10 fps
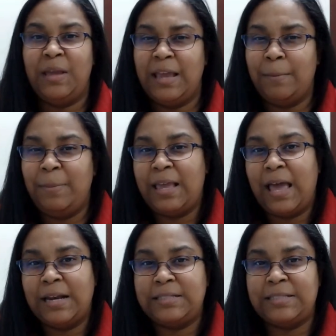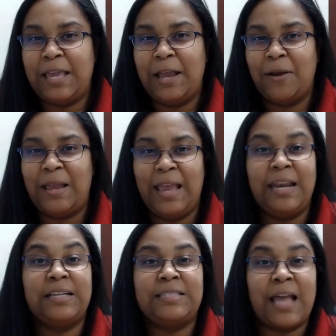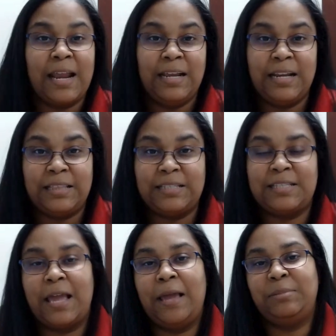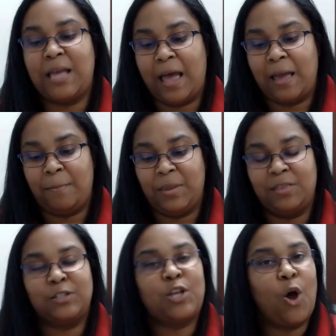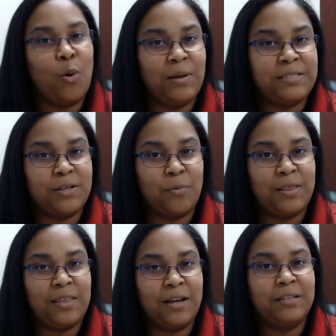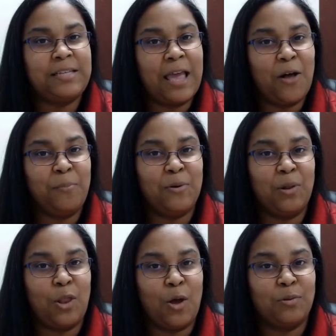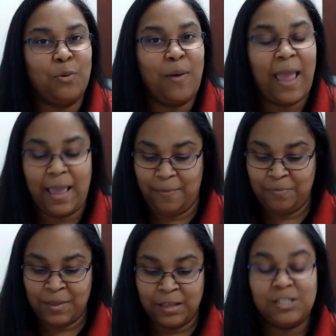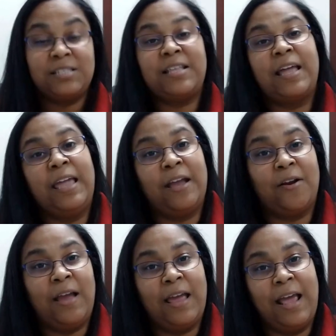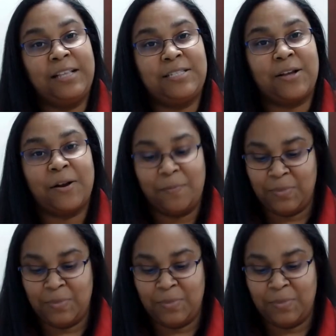it could be kind of scary and exciting at the same time, but there's always someone there to help you along the way, just like here at Head Start.